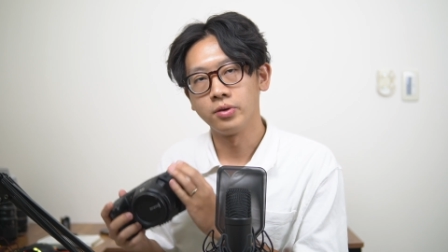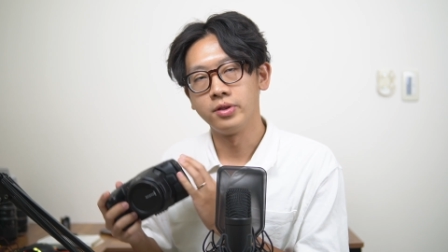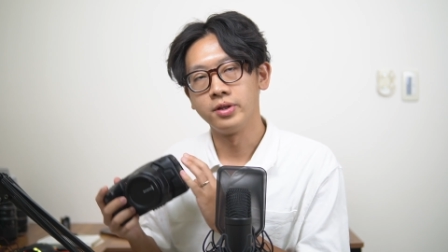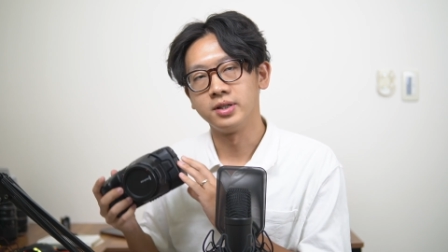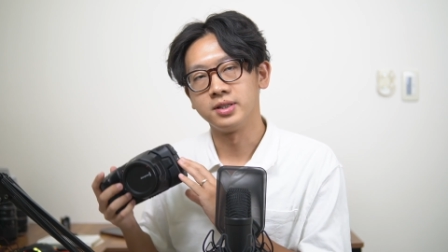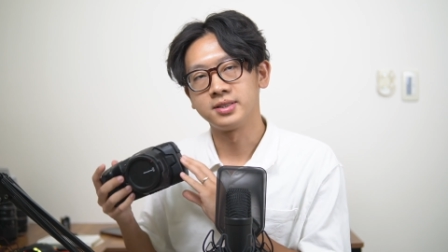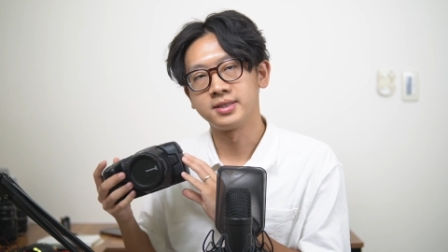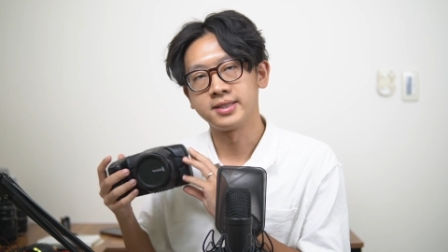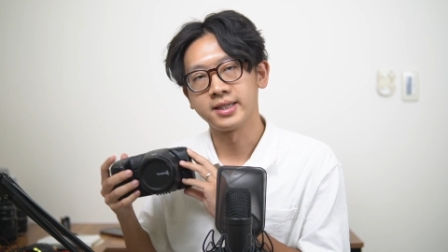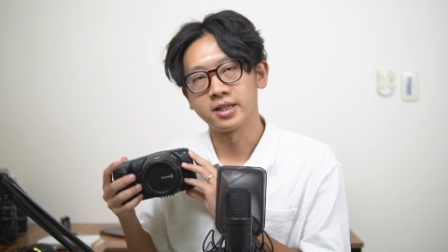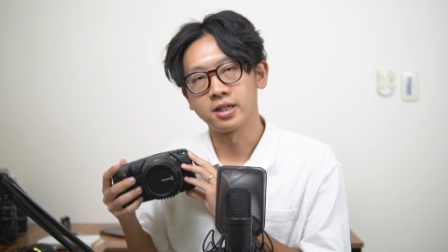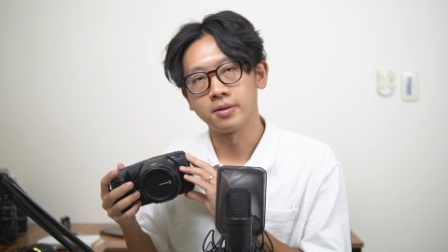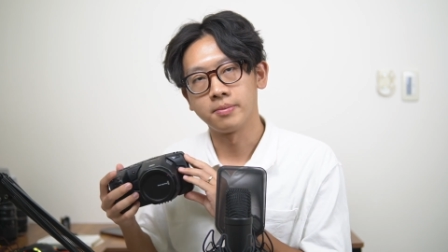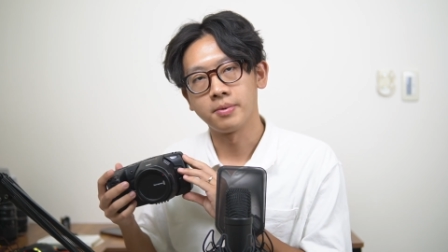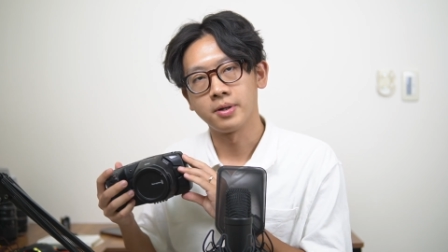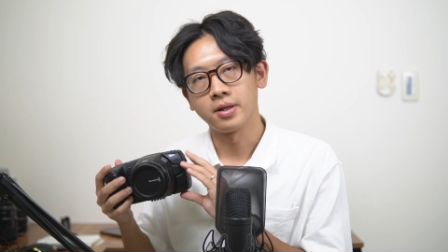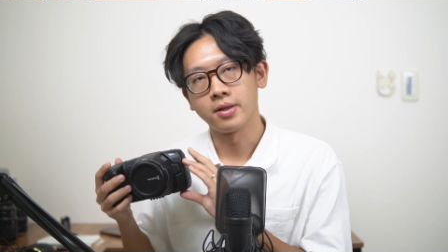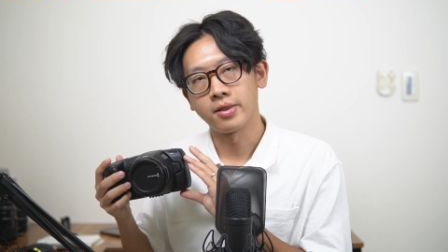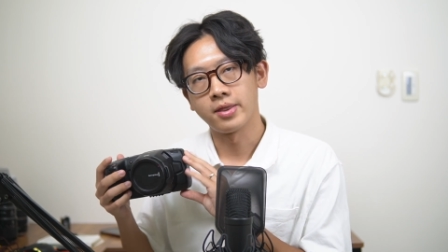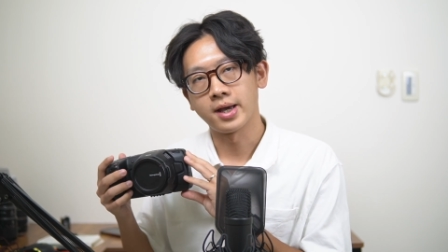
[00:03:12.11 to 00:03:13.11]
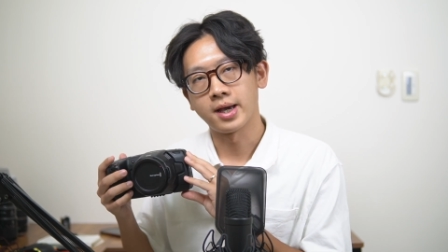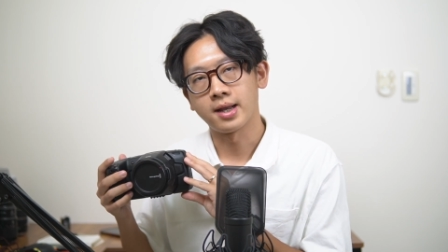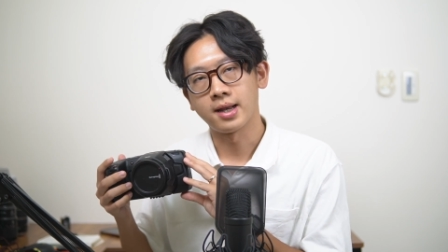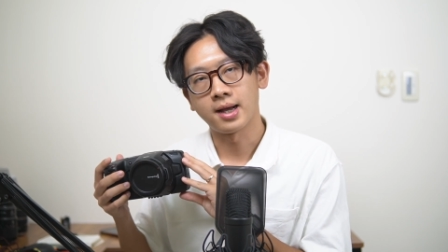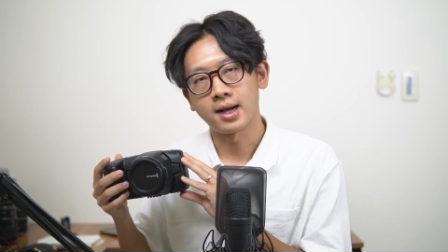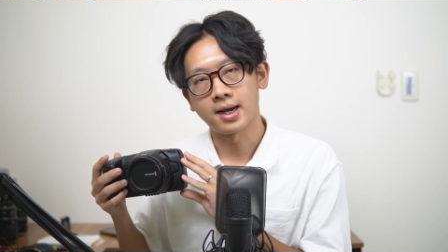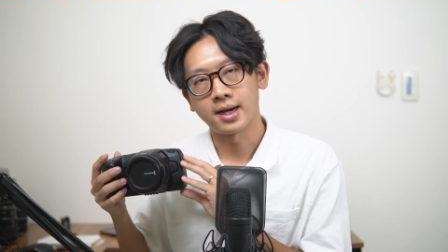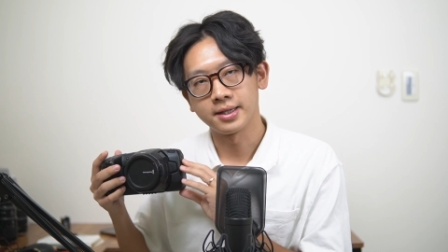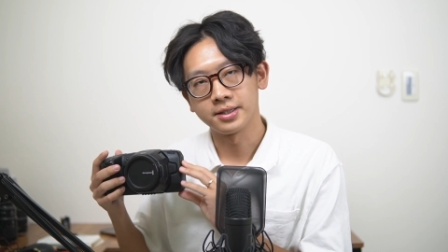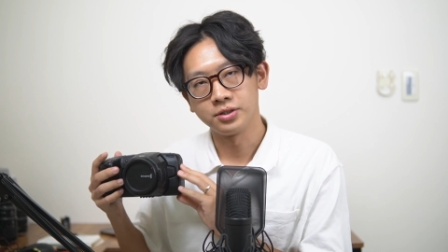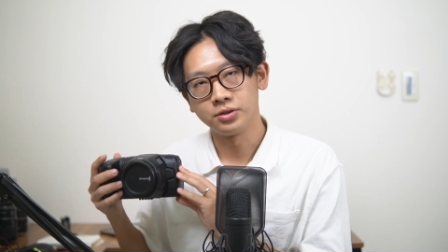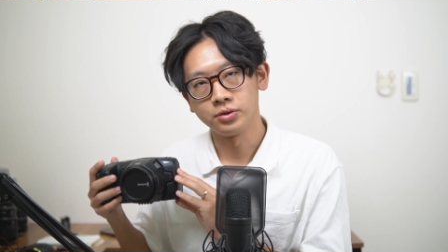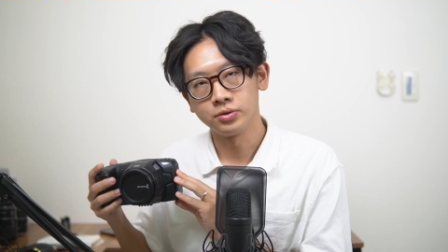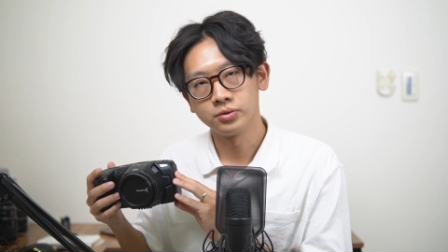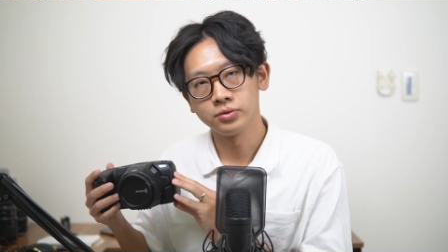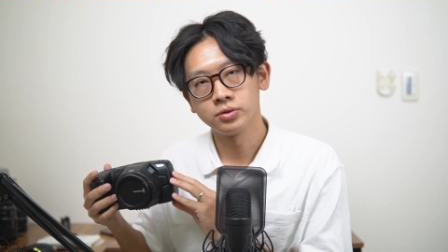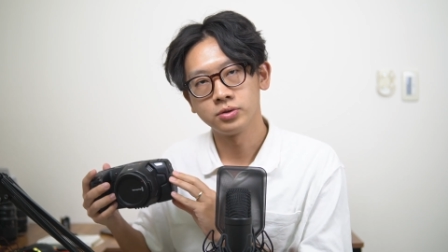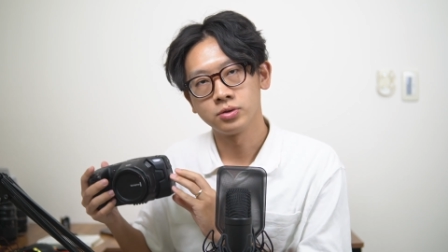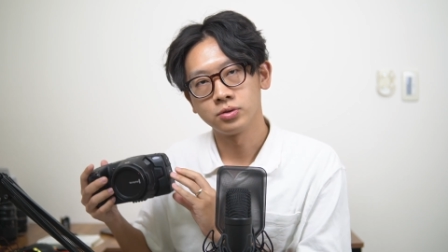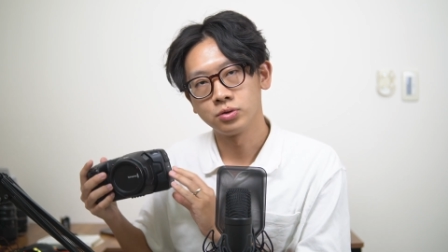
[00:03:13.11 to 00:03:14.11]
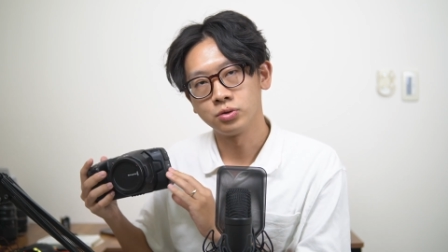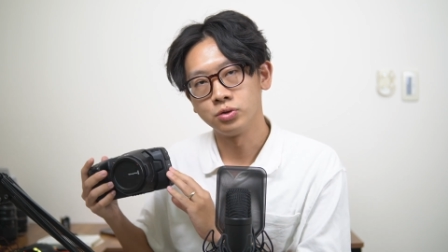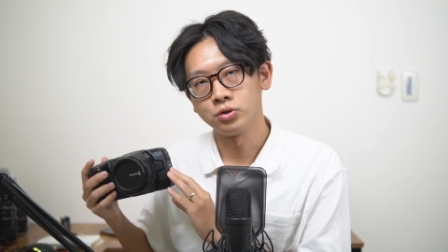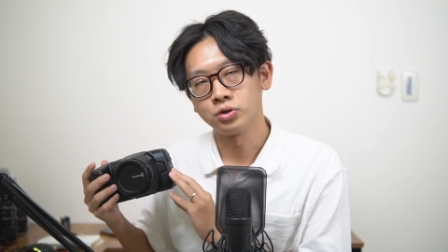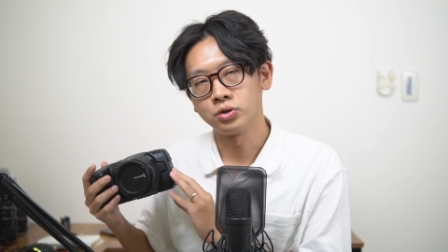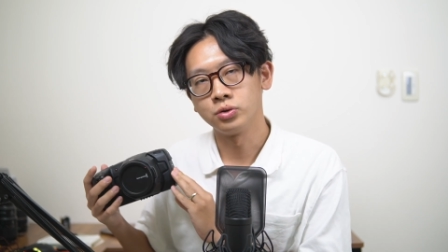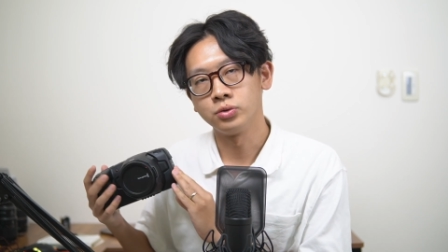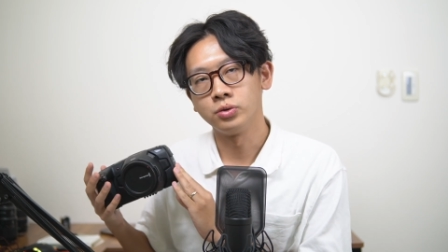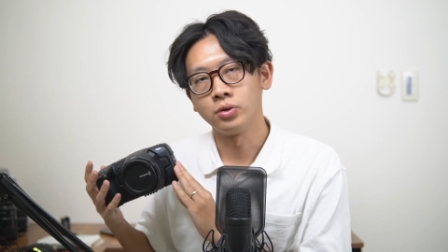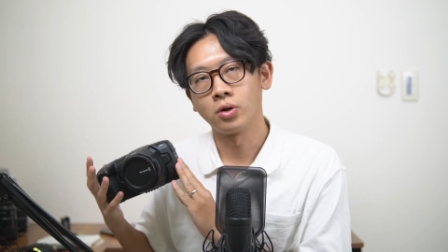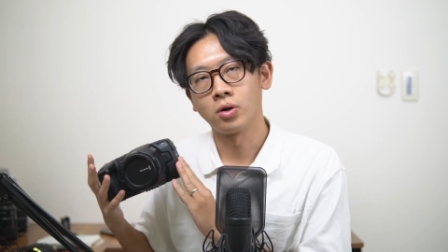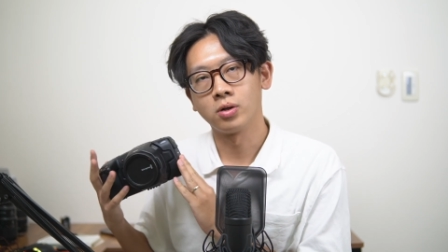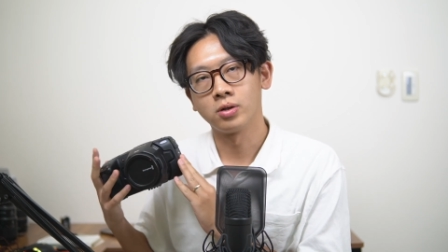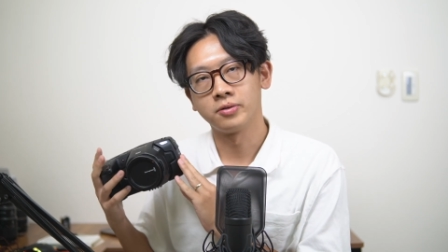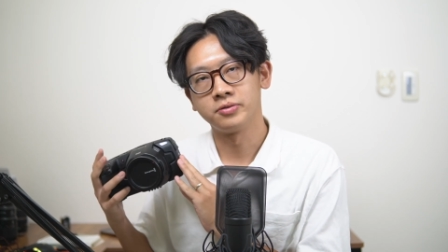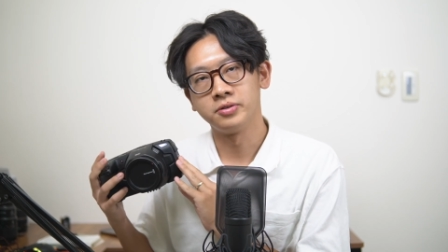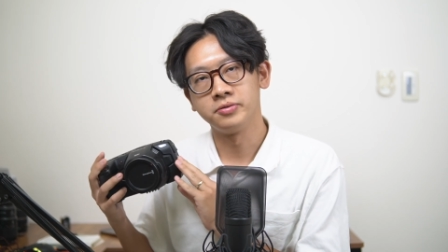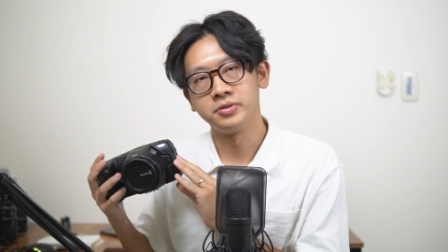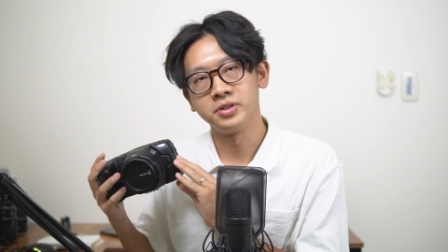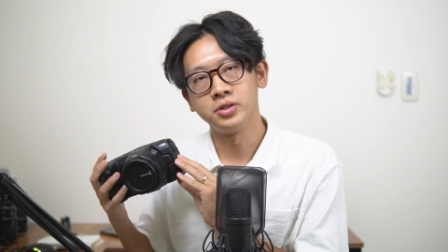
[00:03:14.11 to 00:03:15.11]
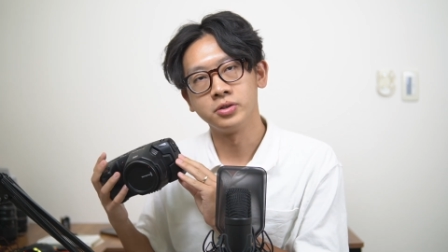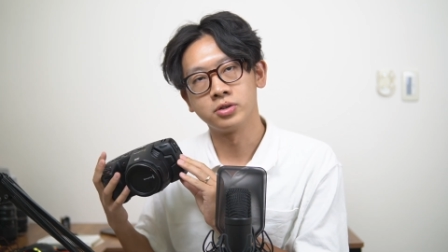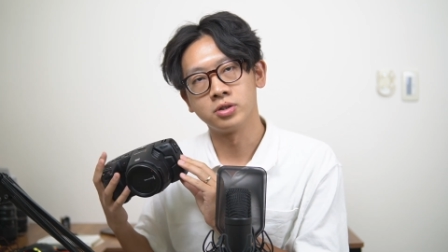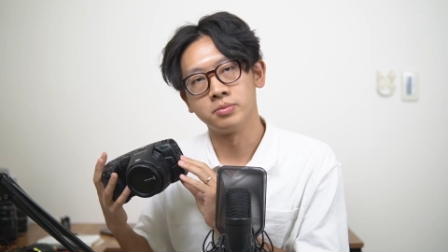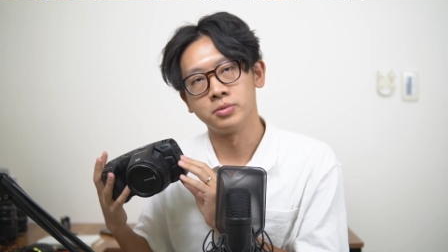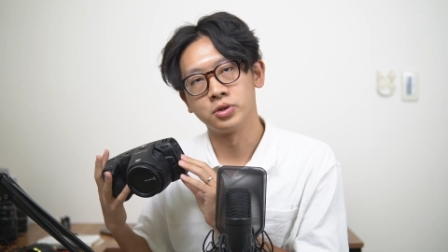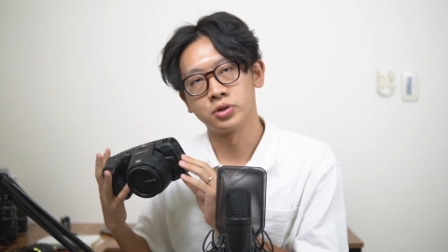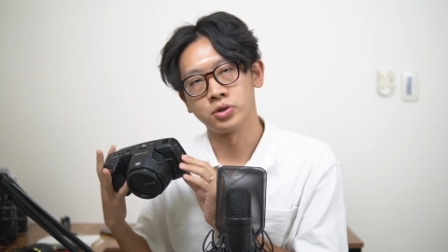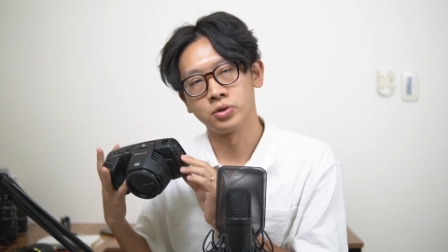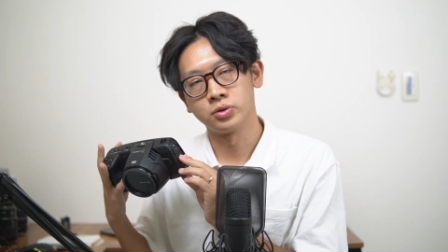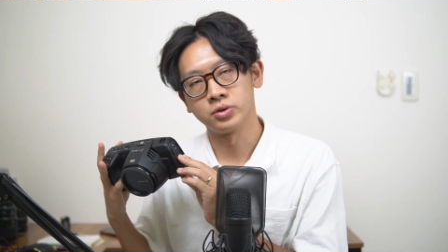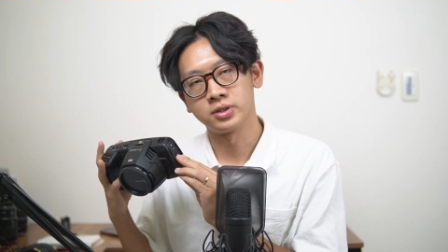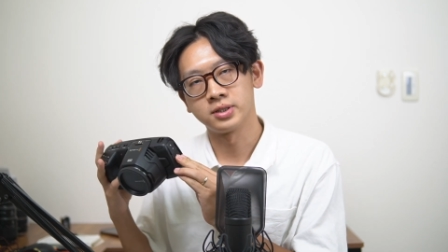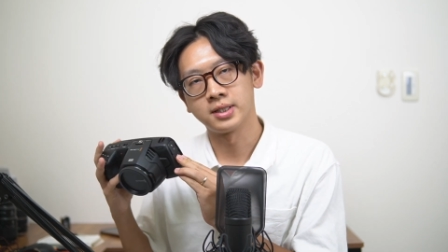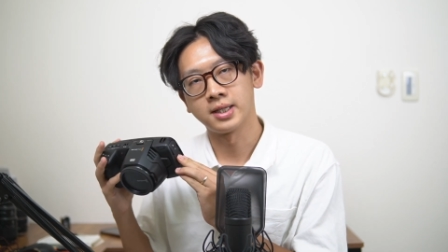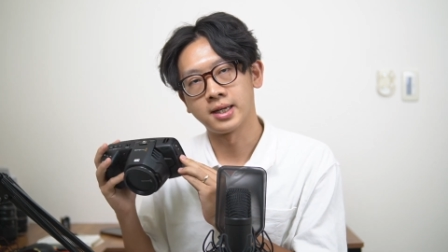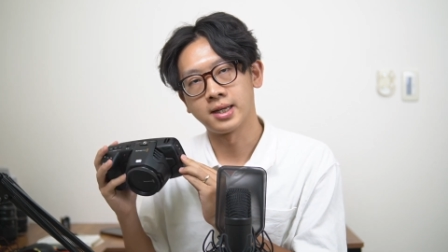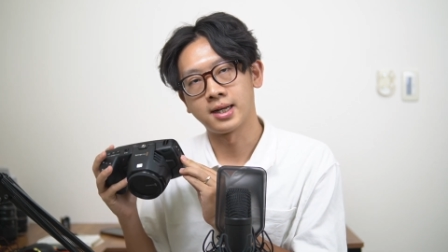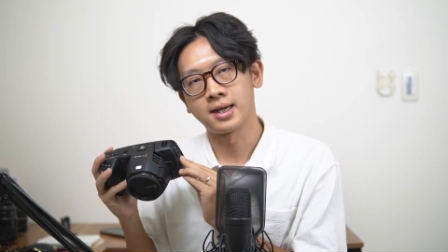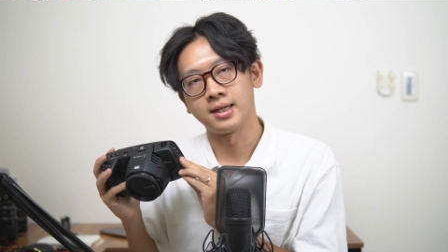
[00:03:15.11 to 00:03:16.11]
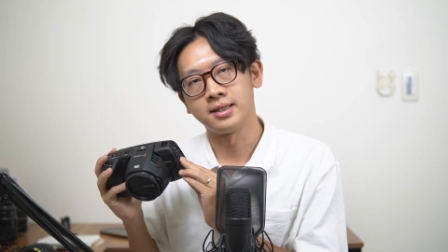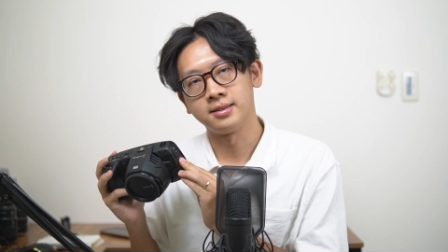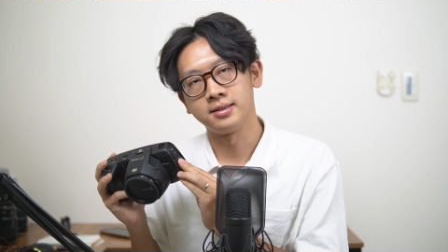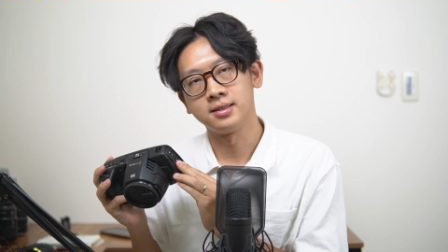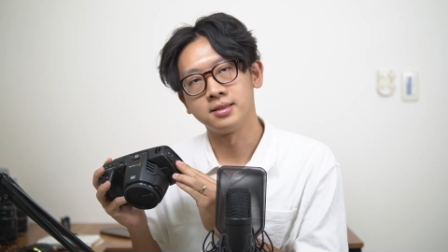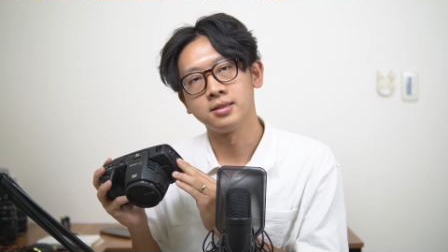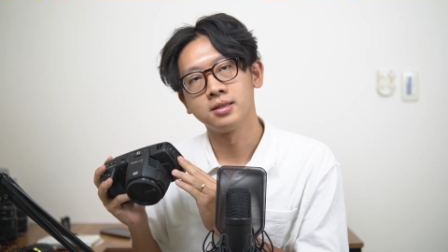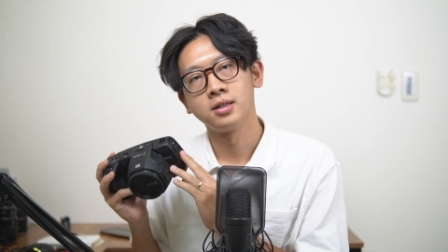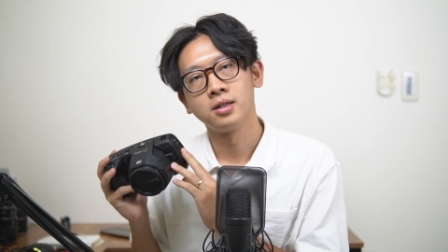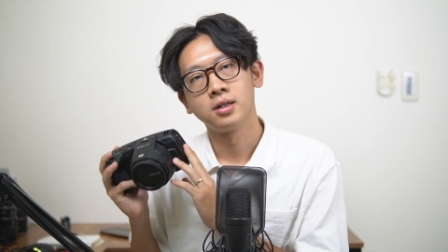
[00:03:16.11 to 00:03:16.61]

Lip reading: the setup that I used to shoot all of the video commercials that I did